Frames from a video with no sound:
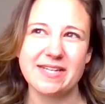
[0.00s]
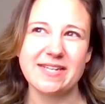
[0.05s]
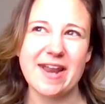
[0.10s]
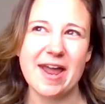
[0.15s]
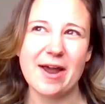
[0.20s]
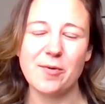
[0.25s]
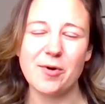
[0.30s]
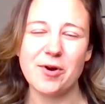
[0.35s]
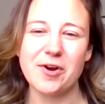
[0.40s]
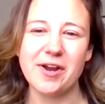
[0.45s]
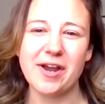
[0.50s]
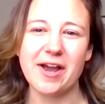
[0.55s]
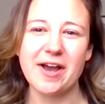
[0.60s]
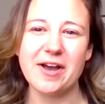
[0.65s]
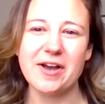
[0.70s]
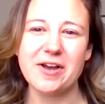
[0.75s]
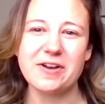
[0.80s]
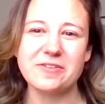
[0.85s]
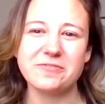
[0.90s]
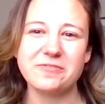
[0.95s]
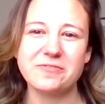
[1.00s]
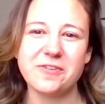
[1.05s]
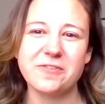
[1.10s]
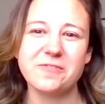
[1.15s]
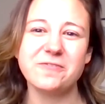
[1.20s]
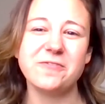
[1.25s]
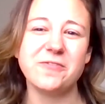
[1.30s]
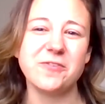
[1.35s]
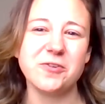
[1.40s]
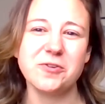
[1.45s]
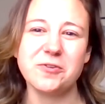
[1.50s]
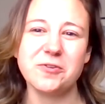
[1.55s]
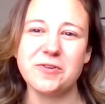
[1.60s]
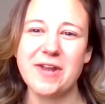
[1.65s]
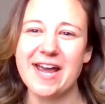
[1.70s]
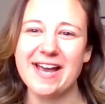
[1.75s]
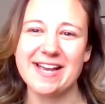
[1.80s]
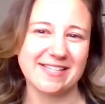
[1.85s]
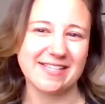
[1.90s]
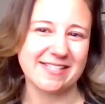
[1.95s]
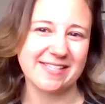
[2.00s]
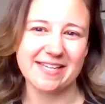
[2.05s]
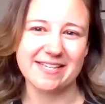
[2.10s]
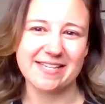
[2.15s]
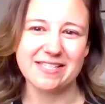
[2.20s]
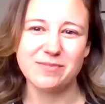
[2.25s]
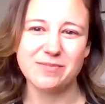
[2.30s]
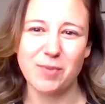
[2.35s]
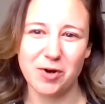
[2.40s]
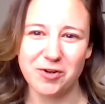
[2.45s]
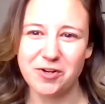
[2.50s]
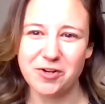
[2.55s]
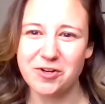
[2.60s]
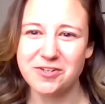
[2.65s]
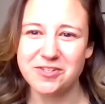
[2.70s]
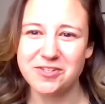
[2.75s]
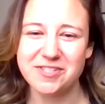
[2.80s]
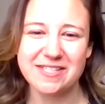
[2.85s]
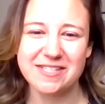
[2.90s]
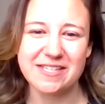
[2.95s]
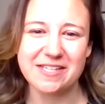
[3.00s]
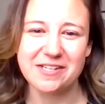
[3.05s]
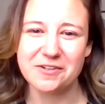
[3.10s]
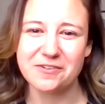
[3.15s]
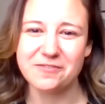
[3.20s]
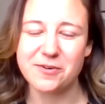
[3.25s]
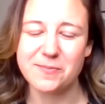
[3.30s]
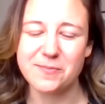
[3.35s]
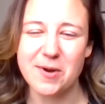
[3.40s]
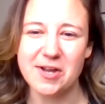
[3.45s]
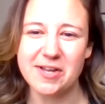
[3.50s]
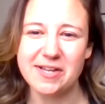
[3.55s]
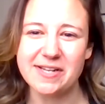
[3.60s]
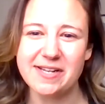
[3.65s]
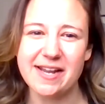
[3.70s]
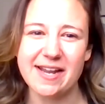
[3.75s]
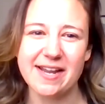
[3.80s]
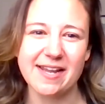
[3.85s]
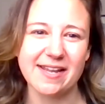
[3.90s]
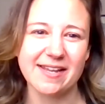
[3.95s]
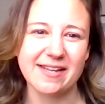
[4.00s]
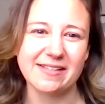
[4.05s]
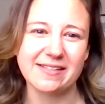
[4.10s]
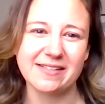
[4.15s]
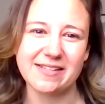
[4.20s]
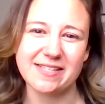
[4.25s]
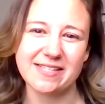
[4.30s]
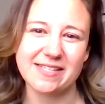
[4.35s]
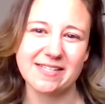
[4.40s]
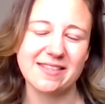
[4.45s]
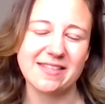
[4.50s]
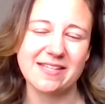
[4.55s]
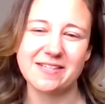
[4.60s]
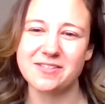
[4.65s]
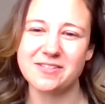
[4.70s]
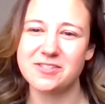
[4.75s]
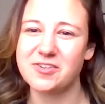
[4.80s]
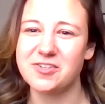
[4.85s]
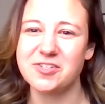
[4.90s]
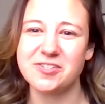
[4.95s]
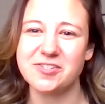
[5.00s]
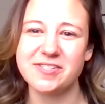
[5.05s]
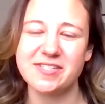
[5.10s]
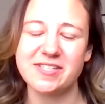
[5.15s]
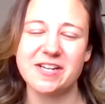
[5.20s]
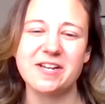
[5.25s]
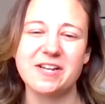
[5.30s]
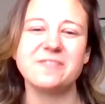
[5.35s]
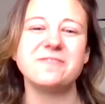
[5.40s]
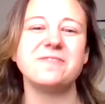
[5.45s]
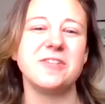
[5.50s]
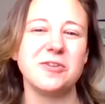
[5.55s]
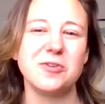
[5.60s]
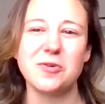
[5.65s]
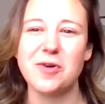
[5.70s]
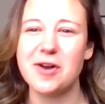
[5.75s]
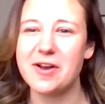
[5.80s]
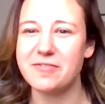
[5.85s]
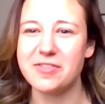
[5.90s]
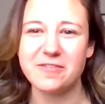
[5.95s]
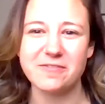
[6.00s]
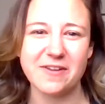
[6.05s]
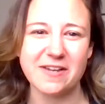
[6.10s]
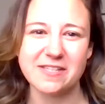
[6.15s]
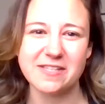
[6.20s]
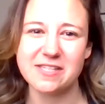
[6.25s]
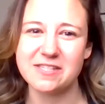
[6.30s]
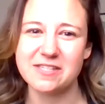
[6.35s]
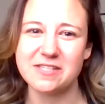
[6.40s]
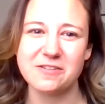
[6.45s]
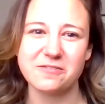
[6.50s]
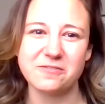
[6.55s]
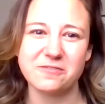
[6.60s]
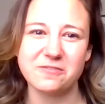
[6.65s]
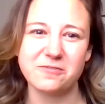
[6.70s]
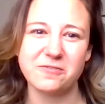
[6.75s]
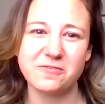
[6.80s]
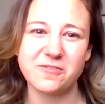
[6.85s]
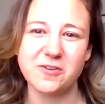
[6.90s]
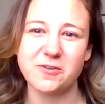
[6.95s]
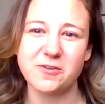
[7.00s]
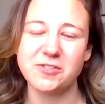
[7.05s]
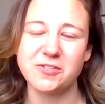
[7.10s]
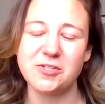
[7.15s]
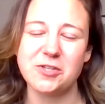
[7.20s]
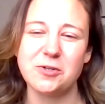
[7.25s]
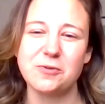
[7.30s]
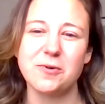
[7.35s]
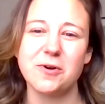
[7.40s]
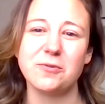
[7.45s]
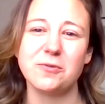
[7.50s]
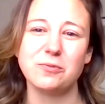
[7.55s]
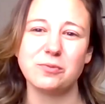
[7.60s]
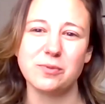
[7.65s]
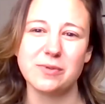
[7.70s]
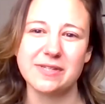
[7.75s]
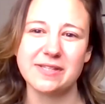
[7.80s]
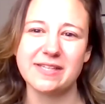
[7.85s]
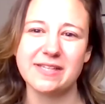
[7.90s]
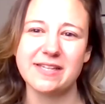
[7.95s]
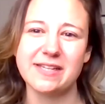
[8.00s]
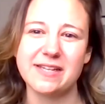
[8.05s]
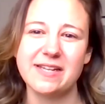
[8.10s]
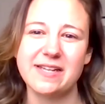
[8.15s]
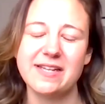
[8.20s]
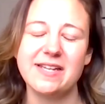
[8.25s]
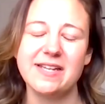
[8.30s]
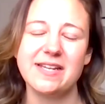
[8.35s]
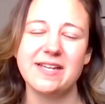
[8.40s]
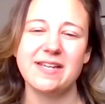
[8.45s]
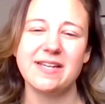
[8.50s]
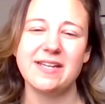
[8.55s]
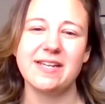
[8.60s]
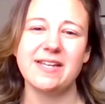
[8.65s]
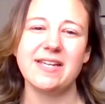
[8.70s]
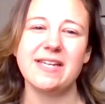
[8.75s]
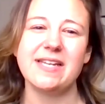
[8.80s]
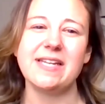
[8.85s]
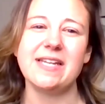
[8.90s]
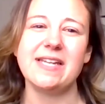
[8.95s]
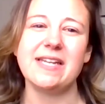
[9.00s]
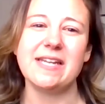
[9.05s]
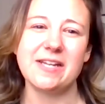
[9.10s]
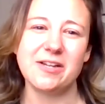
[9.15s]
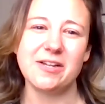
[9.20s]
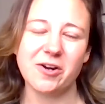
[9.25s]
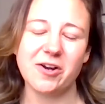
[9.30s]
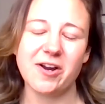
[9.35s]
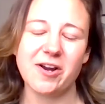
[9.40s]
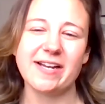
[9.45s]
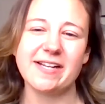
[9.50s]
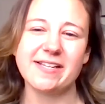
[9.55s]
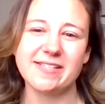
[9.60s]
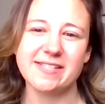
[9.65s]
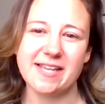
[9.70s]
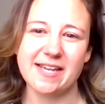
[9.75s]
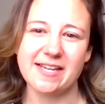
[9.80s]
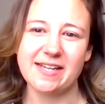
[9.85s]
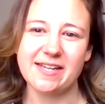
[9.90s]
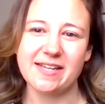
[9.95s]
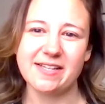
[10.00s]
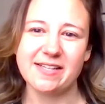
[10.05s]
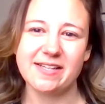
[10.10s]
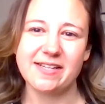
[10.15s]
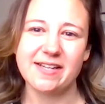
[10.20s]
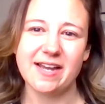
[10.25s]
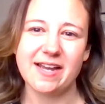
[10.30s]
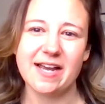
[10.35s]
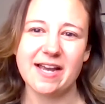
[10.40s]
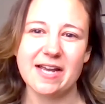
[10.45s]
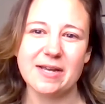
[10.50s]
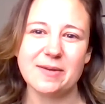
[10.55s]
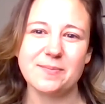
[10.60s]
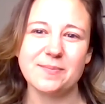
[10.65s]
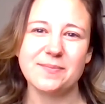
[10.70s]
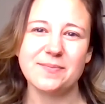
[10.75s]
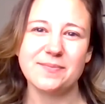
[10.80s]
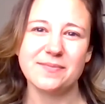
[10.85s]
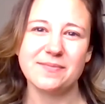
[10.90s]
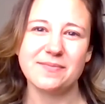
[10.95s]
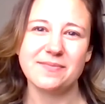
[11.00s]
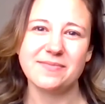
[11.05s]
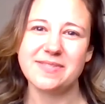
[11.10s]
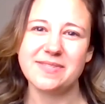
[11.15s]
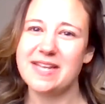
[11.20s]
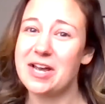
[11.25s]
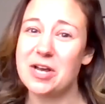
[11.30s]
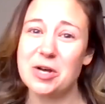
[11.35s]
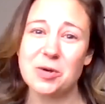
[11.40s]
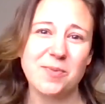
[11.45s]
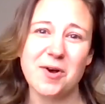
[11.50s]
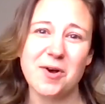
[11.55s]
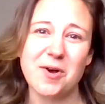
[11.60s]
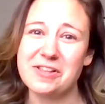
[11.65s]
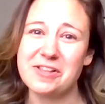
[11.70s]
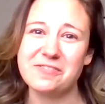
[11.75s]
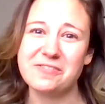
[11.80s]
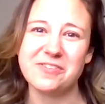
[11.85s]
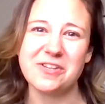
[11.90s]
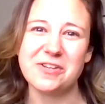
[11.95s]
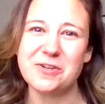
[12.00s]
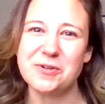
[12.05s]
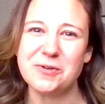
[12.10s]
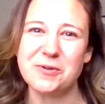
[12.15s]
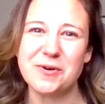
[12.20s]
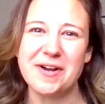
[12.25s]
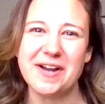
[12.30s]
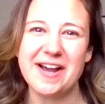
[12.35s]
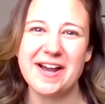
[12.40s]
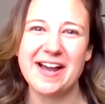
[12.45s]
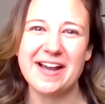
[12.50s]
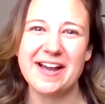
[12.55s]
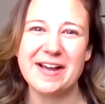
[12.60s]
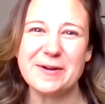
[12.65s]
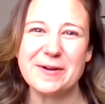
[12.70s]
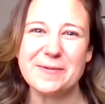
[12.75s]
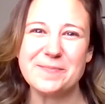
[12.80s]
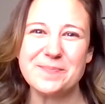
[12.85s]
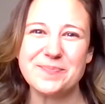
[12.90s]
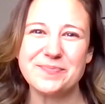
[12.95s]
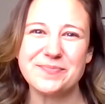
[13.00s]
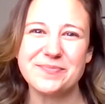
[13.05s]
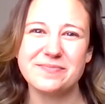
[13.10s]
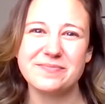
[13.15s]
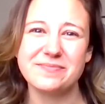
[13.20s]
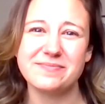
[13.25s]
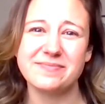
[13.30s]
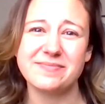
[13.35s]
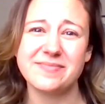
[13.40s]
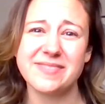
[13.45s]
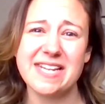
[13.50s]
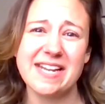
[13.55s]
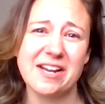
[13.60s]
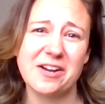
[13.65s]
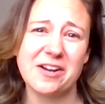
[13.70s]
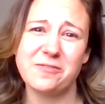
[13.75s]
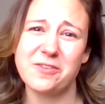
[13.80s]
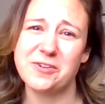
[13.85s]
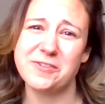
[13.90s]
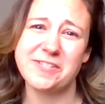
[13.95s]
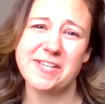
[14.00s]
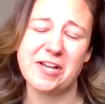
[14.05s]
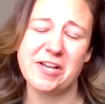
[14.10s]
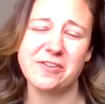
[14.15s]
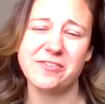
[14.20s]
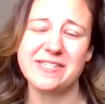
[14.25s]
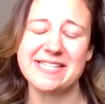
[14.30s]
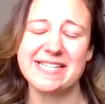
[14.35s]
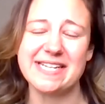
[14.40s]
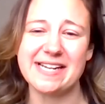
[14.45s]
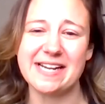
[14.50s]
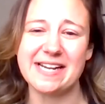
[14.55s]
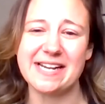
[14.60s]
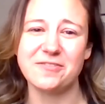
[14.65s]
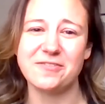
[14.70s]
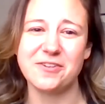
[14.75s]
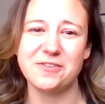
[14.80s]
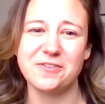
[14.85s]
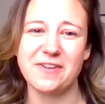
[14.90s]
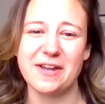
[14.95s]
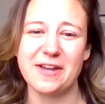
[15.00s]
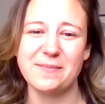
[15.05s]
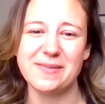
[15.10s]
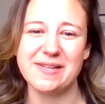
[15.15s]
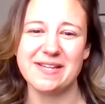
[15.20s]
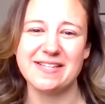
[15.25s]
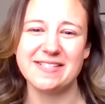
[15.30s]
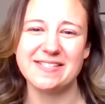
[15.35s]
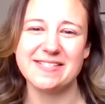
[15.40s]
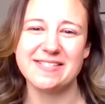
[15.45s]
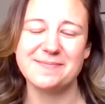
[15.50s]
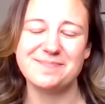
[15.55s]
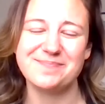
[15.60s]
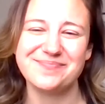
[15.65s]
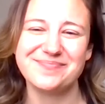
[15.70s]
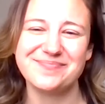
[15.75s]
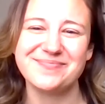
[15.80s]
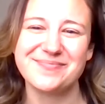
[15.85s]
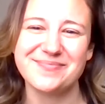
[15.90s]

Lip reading: network of food access partners here in Vermont. And these are just a few of the faces of folks who are really eager and excited to help all of you take care of yourselves and take care of your families.